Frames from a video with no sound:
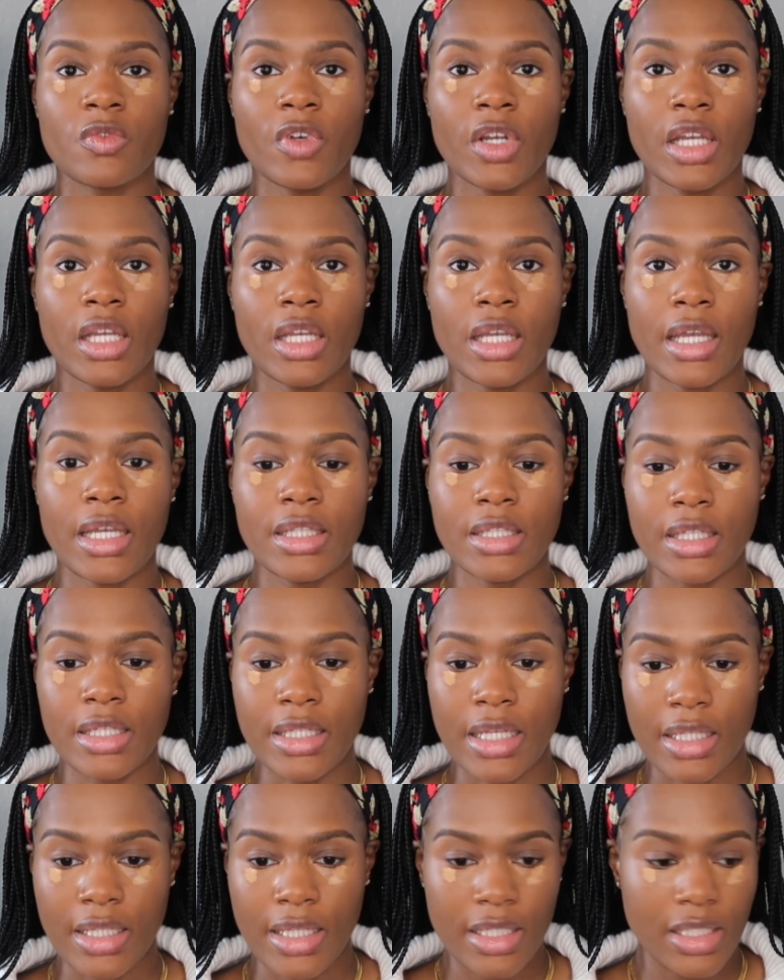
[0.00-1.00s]
Right, and
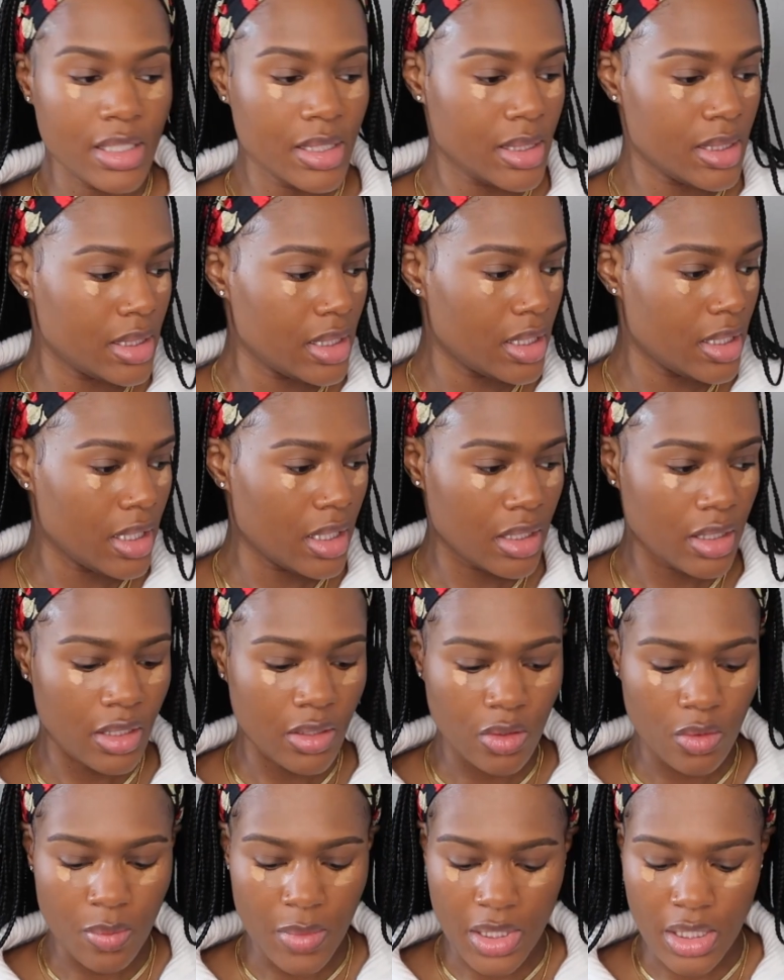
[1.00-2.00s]
then I let it sit a
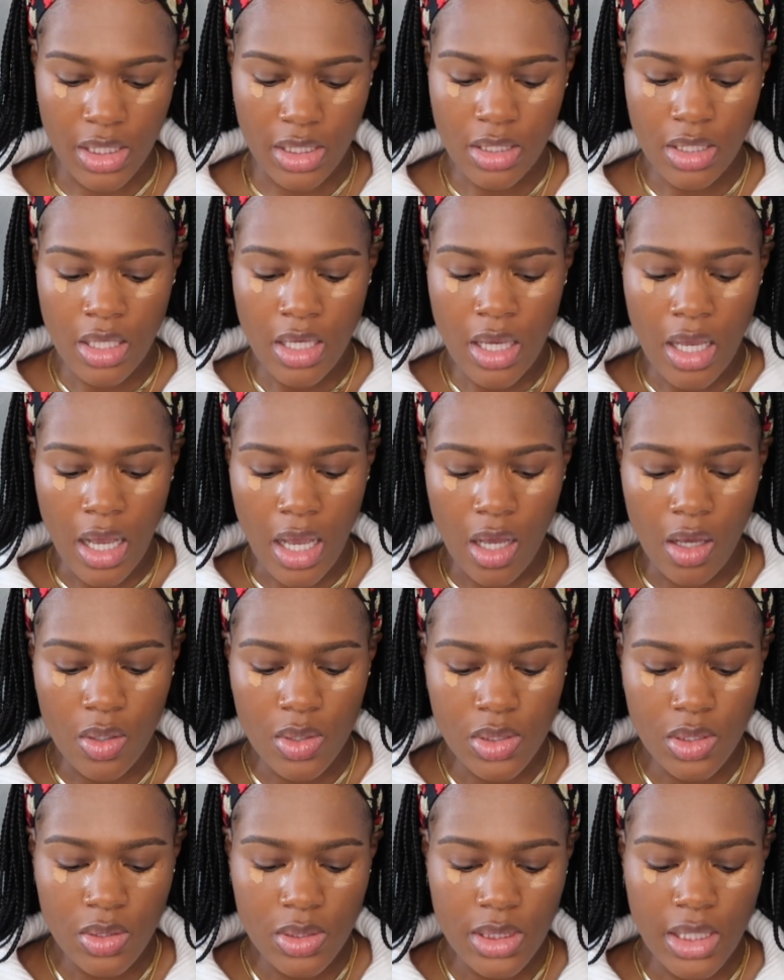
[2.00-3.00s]
little bit. I
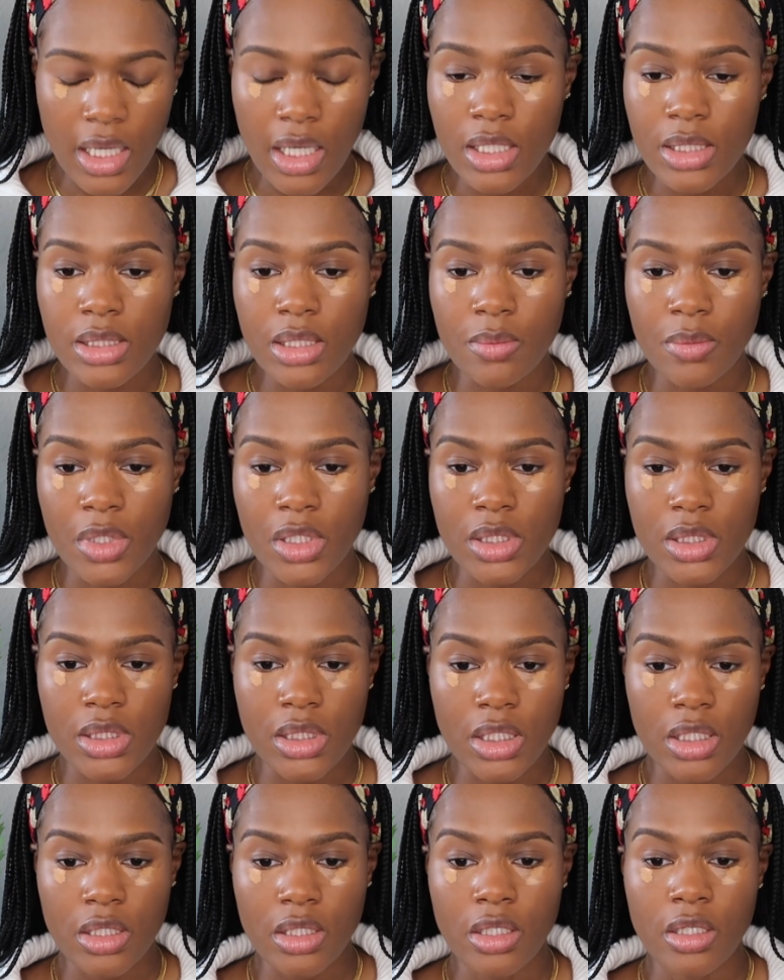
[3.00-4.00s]
also take some
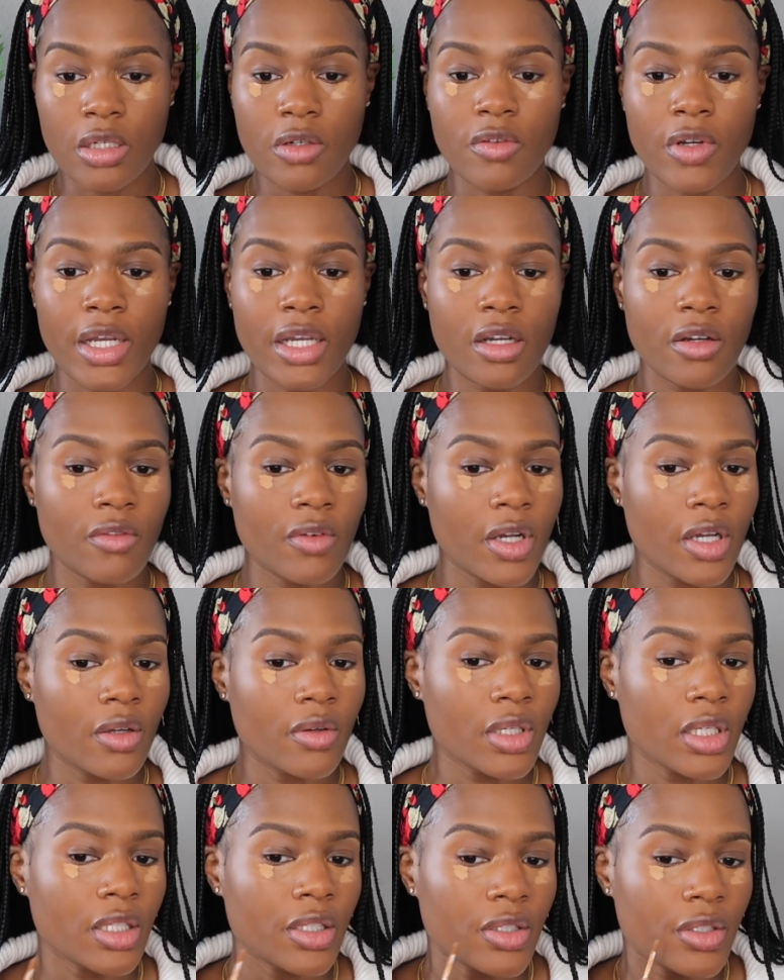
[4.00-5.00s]
concealer right
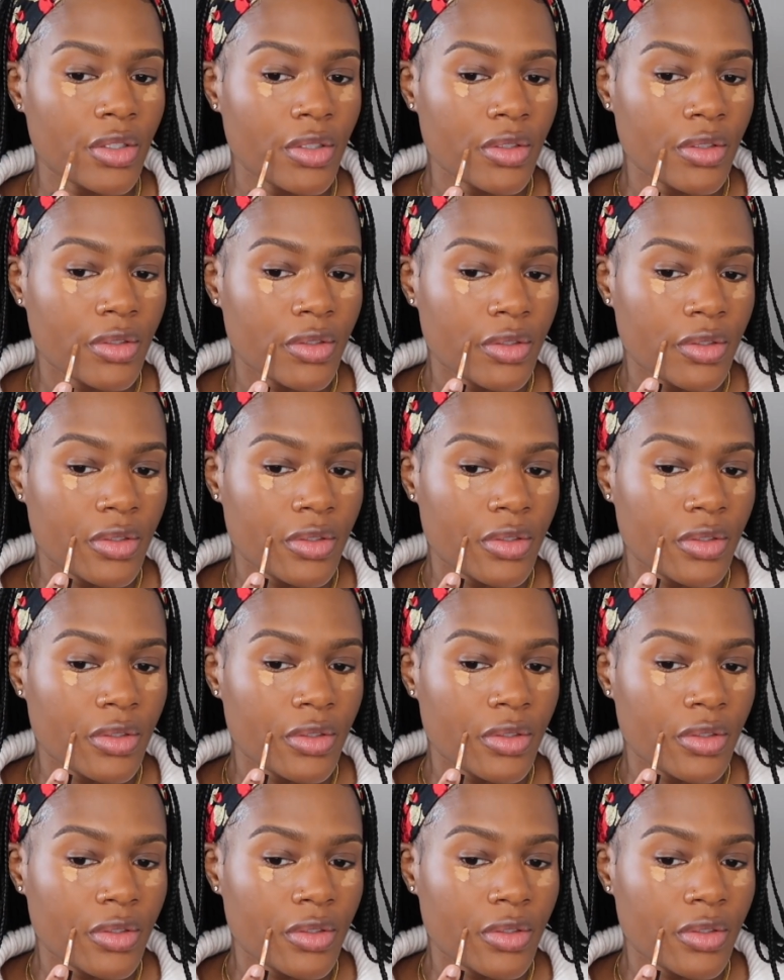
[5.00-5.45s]
around here,